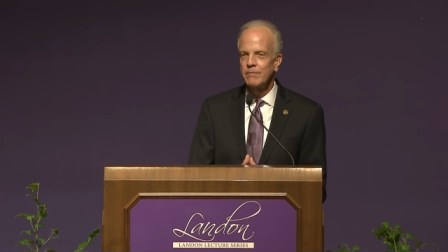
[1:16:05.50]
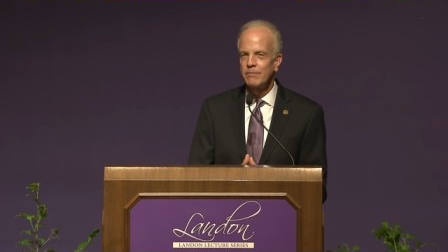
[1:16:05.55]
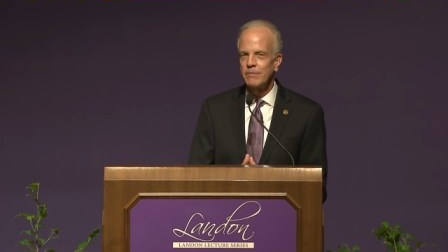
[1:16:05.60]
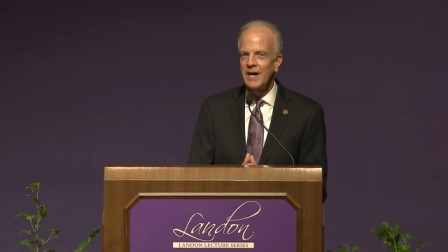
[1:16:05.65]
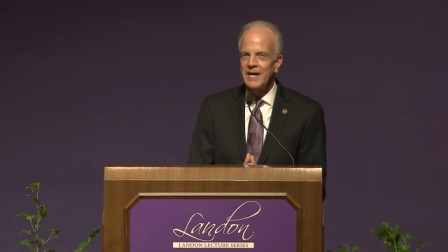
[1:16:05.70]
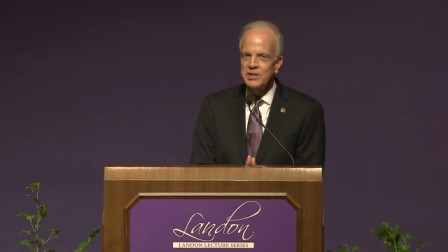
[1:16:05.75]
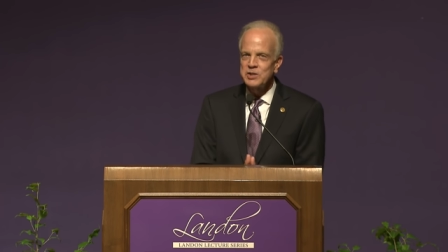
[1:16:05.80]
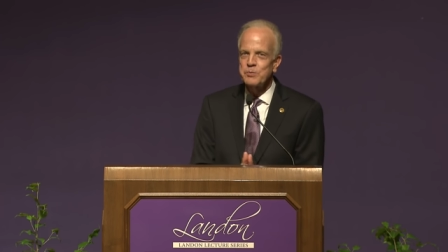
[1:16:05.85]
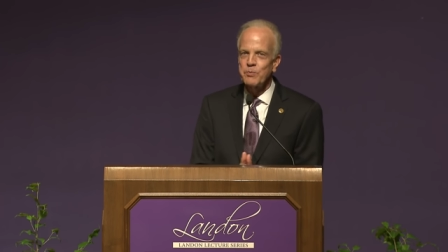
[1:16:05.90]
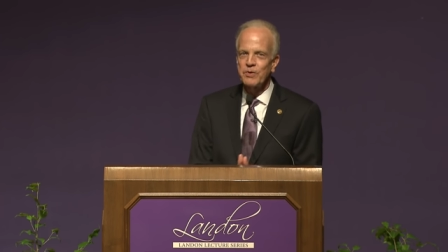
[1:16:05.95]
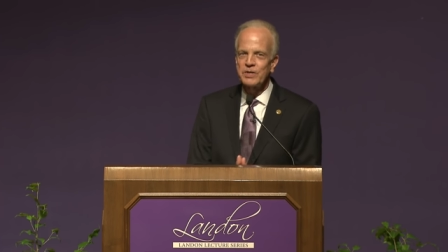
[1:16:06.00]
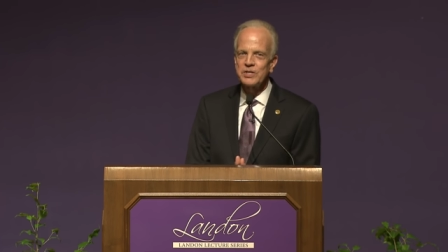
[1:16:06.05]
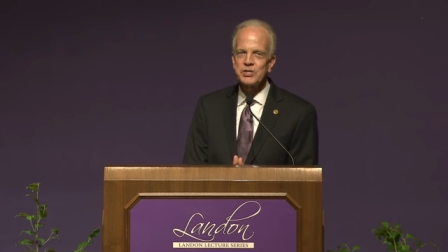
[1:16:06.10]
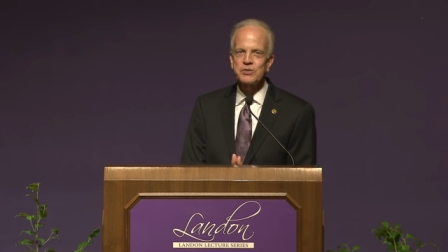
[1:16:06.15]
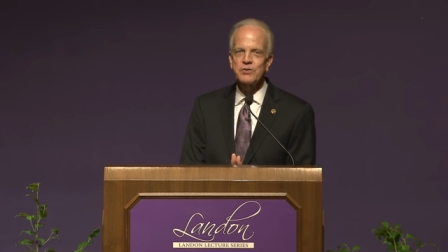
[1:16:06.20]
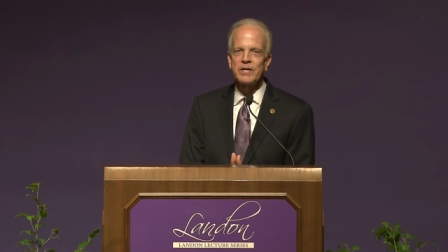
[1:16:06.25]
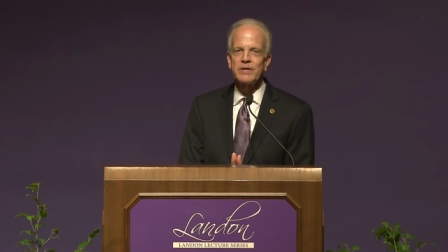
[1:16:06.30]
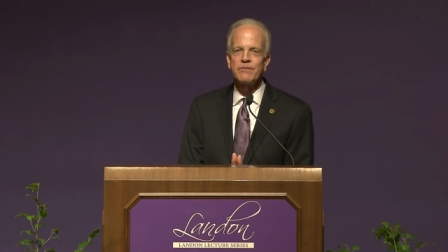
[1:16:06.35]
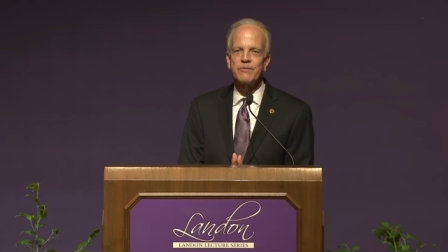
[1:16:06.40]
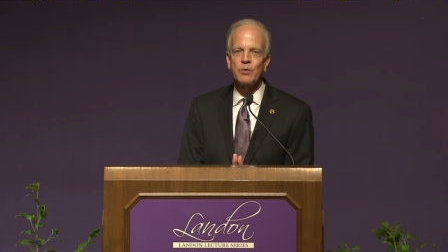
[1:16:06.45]
mine is pretty
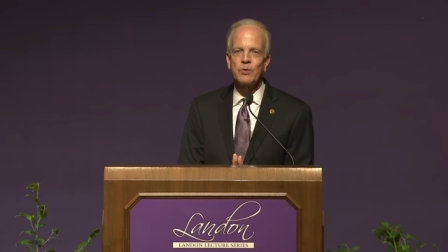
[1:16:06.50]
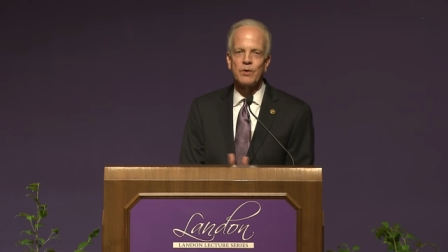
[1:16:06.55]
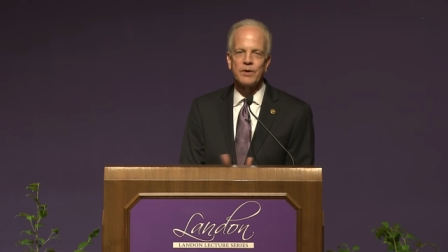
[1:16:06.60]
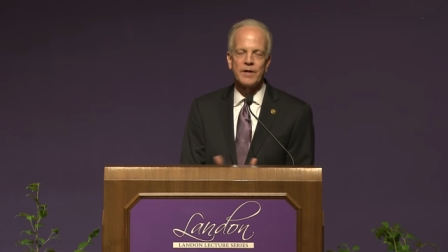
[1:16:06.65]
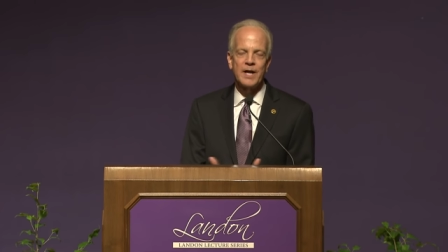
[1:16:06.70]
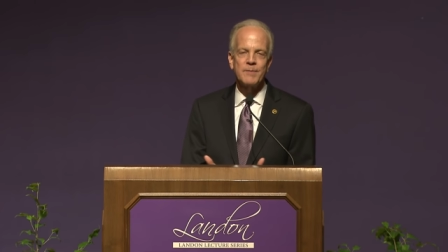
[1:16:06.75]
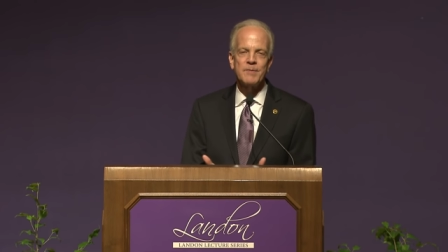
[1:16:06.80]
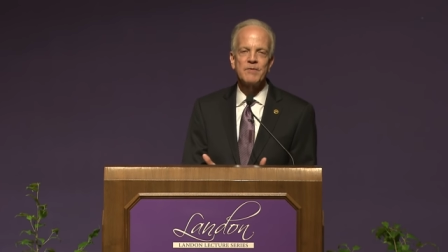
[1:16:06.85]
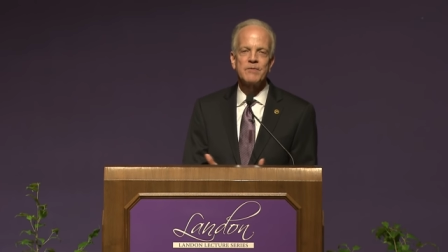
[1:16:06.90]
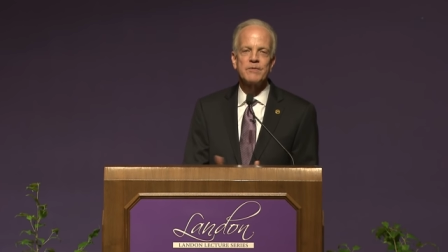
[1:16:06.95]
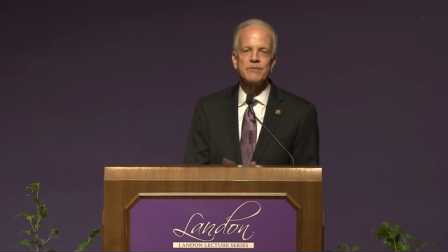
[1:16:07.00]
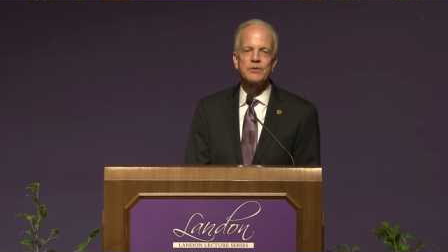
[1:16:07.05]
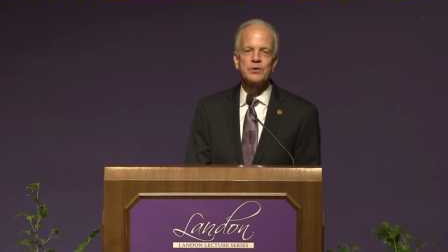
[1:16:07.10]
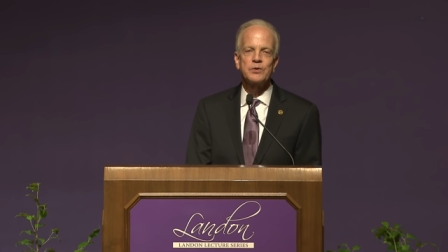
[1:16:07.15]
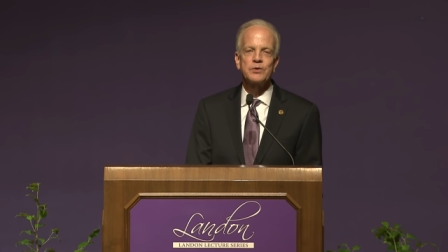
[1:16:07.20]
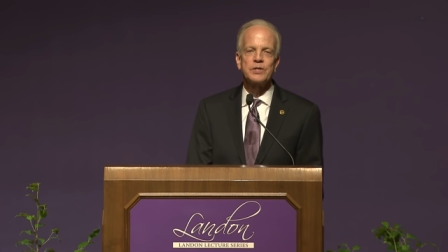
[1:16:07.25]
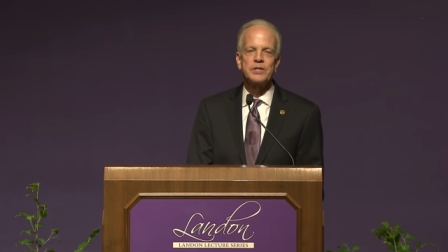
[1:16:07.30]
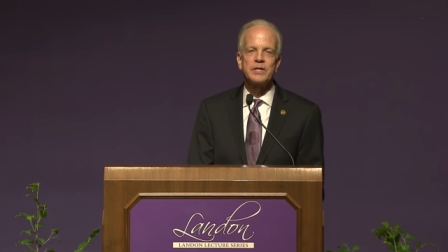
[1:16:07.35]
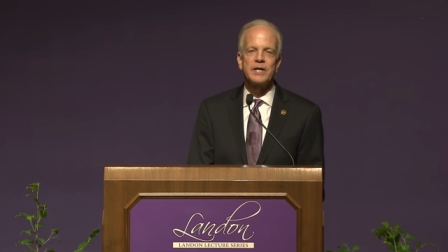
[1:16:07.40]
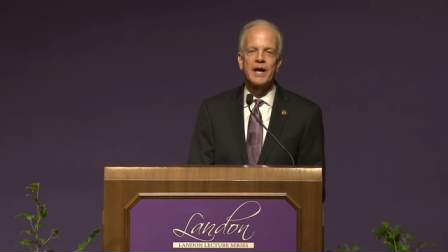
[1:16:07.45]
straightforward. I'm of the
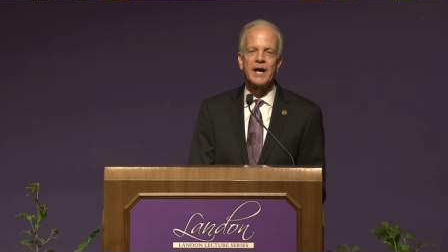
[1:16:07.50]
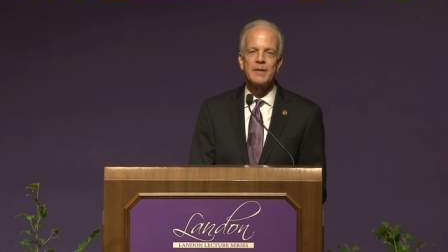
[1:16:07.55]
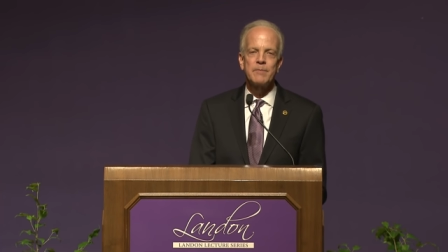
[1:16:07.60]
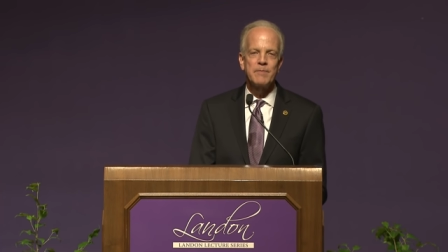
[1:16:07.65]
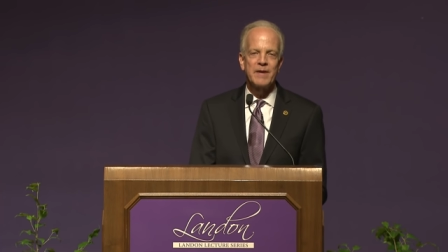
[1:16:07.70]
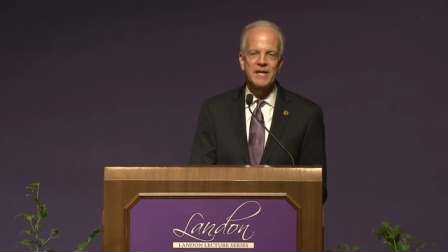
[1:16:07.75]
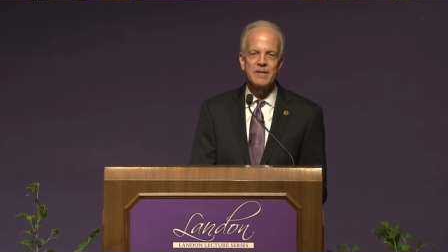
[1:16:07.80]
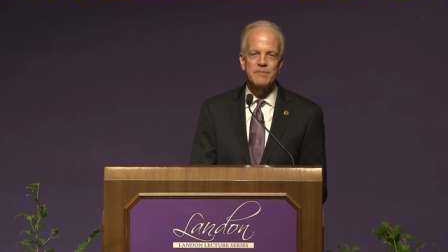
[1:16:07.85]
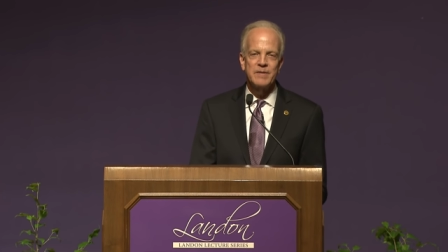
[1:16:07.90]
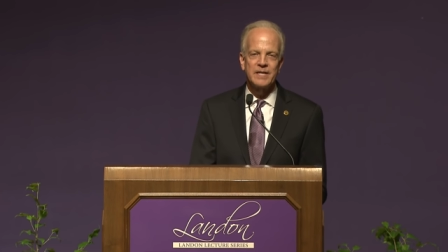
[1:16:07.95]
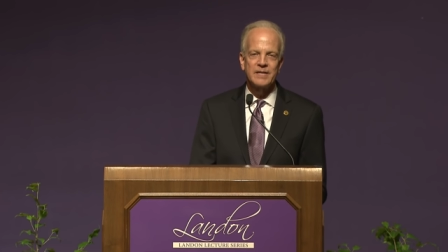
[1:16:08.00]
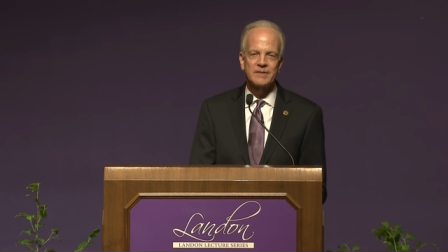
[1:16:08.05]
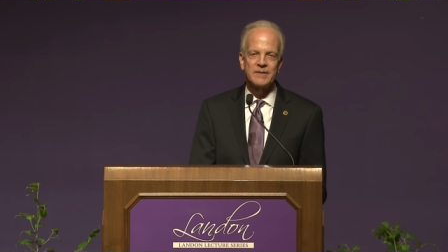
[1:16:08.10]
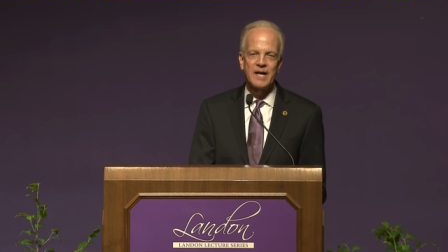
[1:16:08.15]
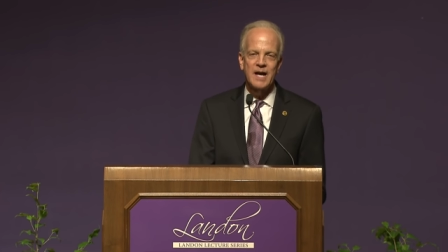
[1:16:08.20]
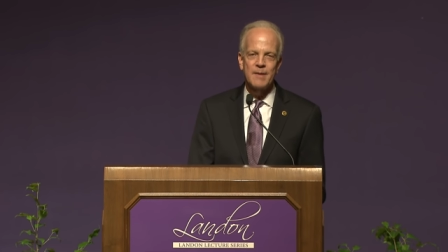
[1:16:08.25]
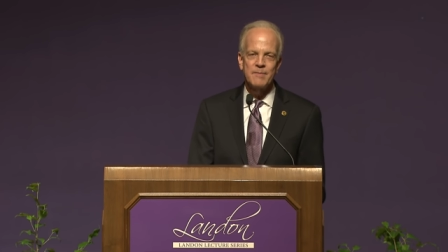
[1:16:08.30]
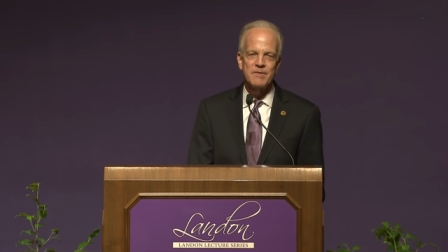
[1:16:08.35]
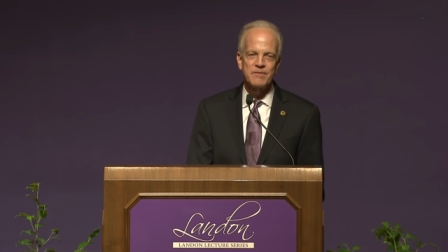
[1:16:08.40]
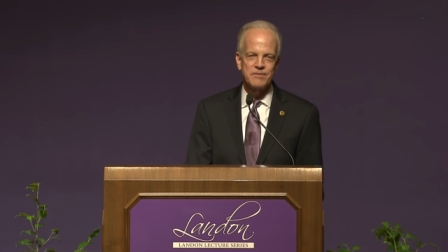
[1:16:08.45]
view that God made me.
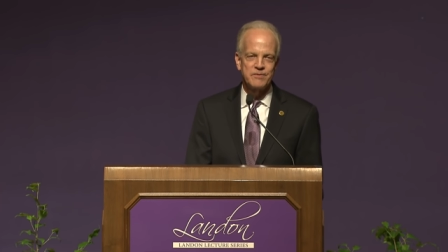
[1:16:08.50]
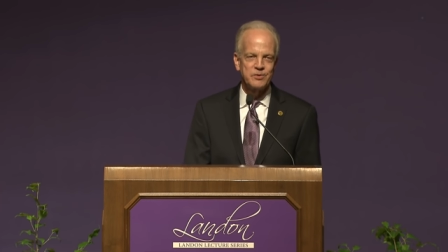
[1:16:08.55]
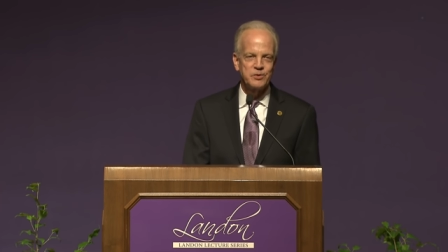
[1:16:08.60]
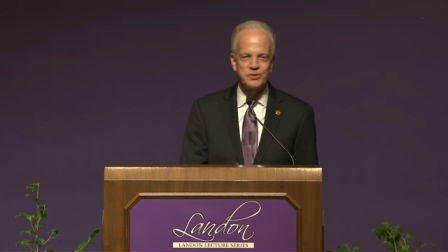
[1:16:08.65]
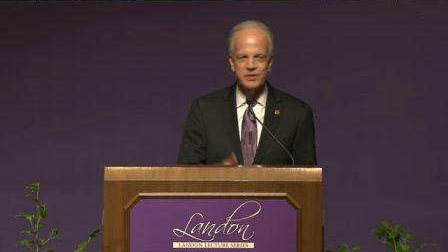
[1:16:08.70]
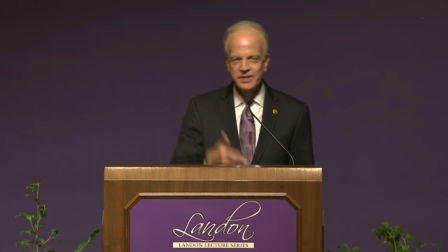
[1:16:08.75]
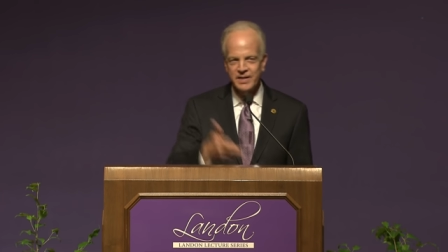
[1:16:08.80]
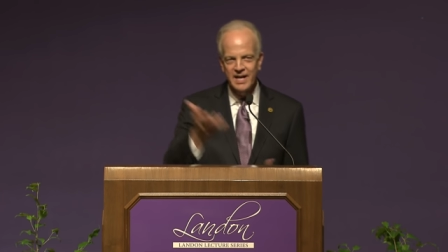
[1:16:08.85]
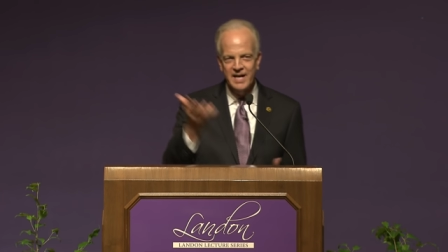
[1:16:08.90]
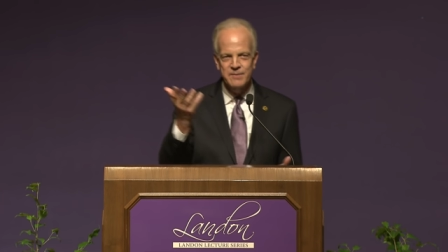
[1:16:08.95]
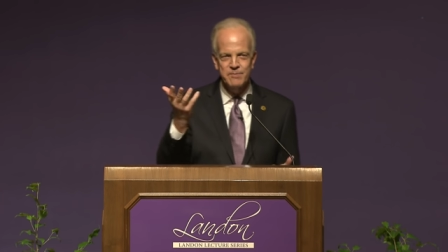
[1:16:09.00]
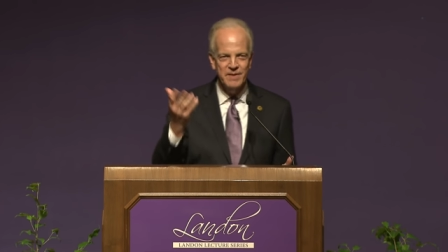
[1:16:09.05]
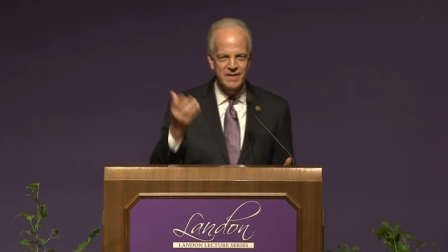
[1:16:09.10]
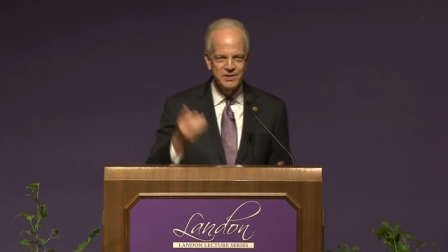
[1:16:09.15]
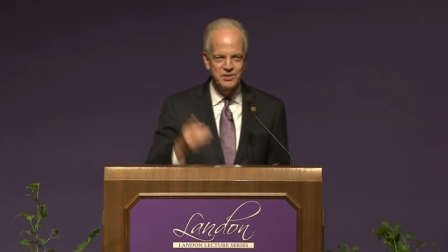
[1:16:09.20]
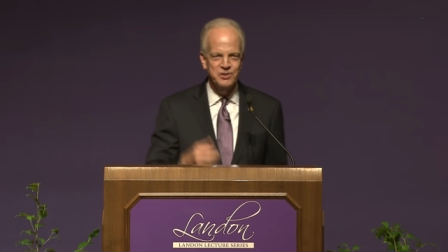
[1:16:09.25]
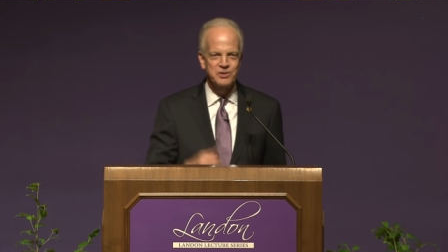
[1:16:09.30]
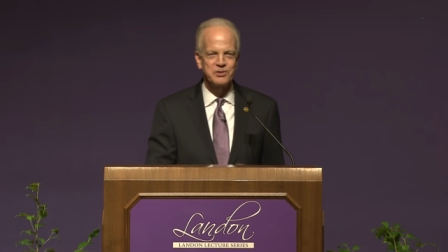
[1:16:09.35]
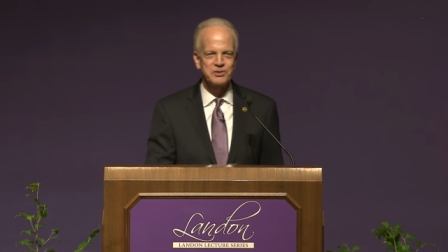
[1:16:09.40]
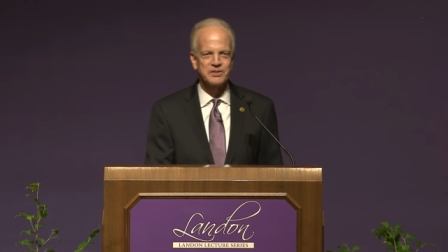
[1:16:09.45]
I'm of the view that God
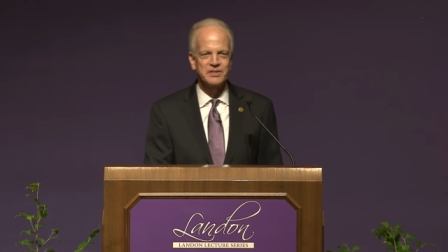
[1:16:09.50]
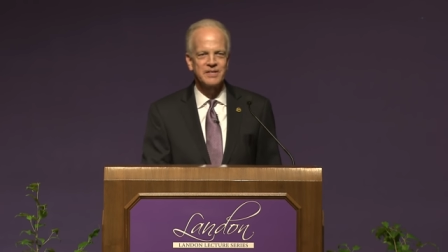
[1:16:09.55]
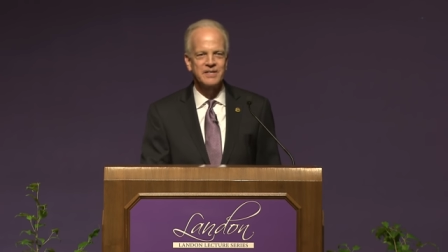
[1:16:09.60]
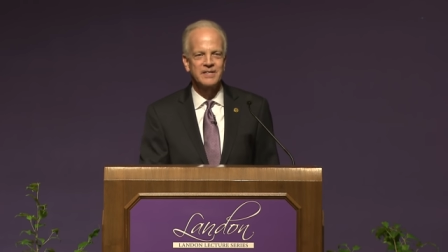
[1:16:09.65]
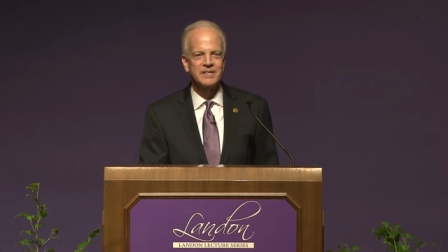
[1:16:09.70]
made you.